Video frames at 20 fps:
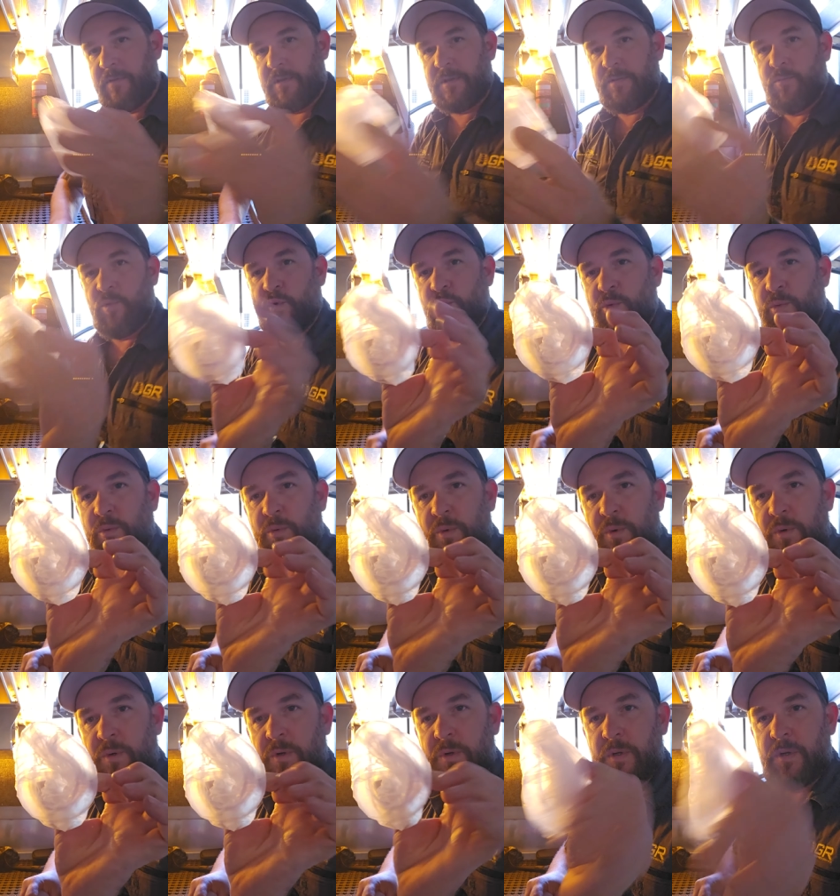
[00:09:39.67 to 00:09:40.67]
have a small,
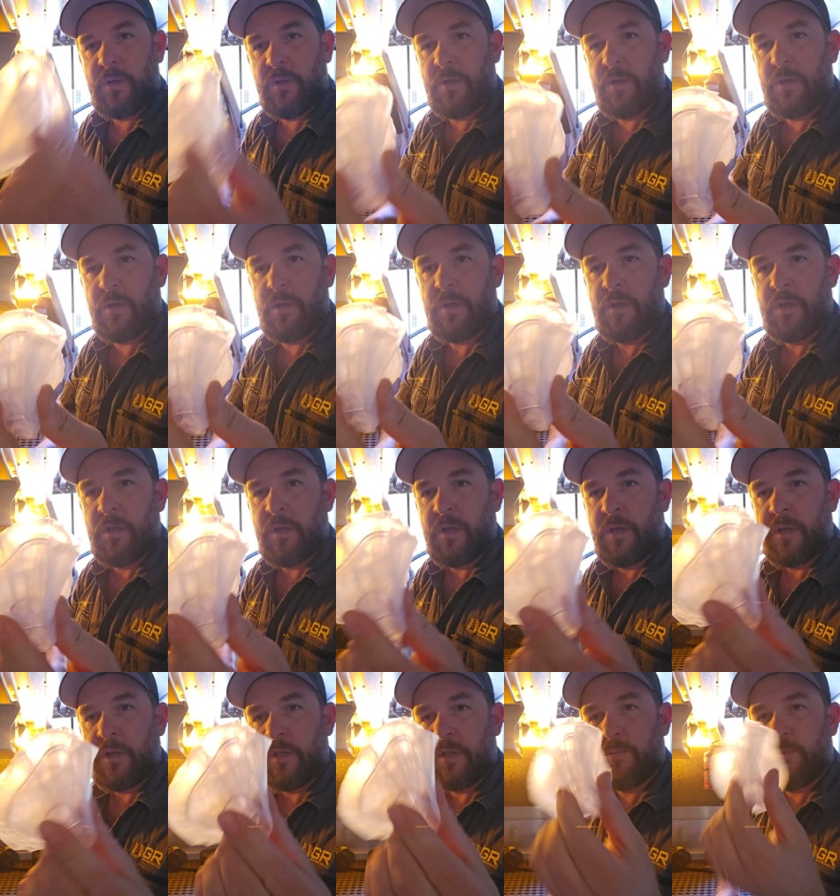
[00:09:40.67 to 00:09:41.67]

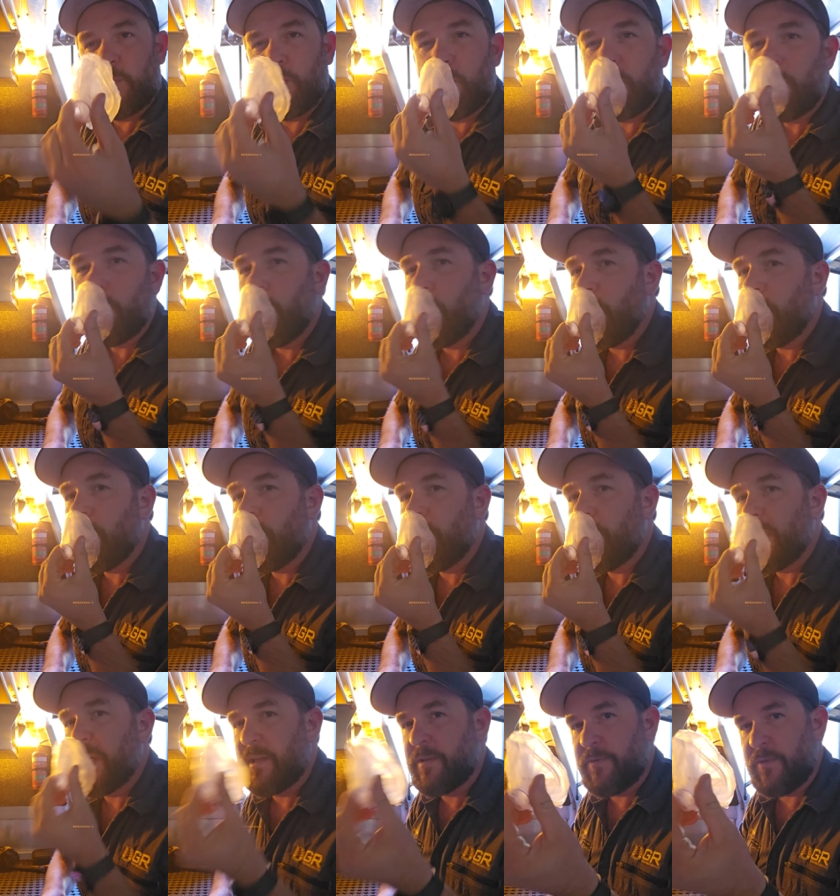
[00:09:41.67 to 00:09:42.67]
small
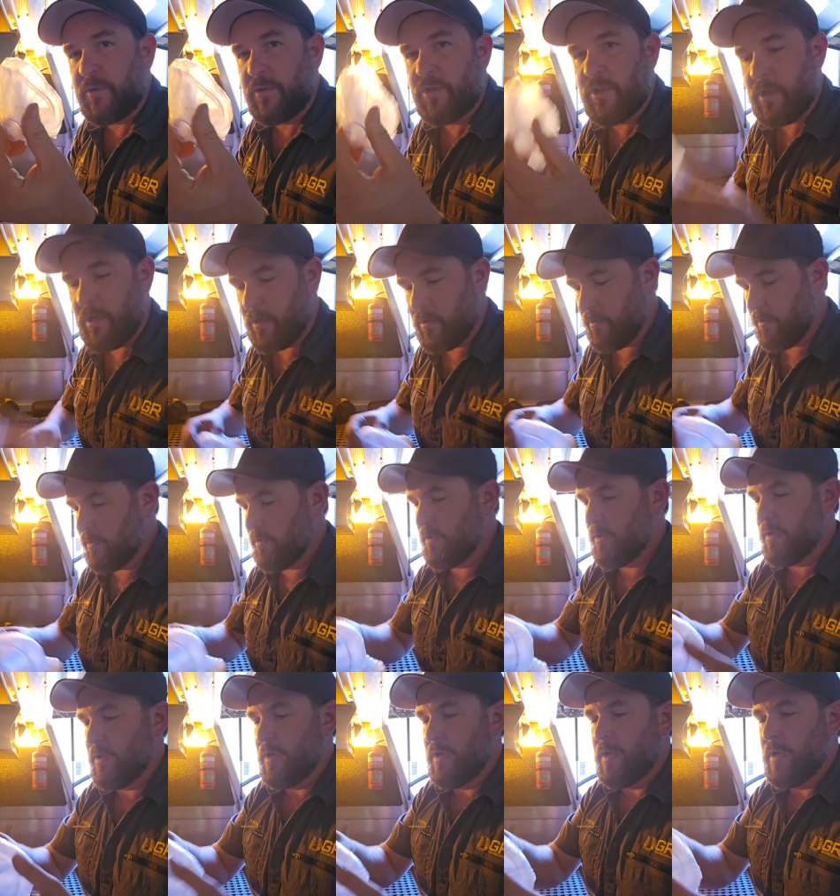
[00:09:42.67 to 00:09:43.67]
piece for a child
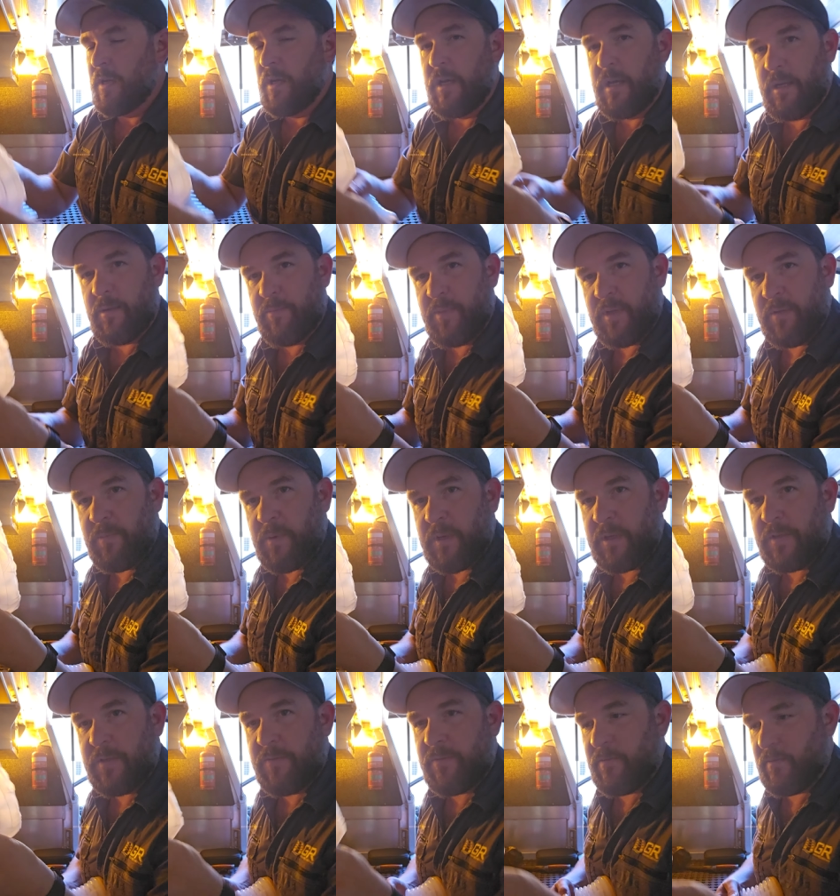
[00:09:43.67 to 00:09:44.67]
and a big
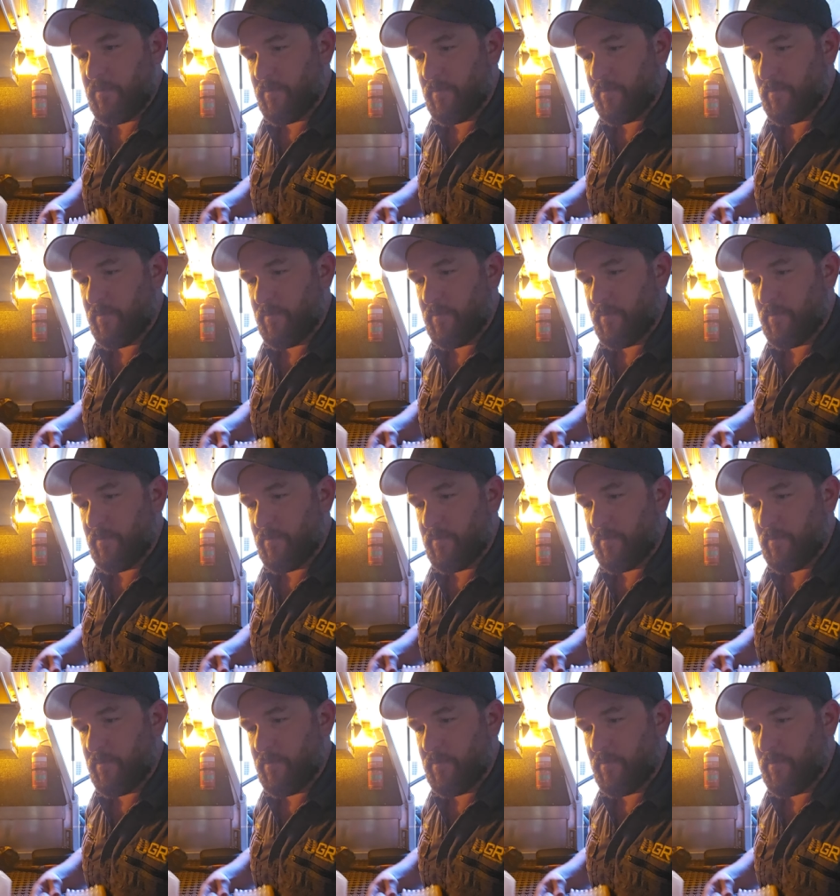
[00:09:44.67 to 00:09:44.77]
piece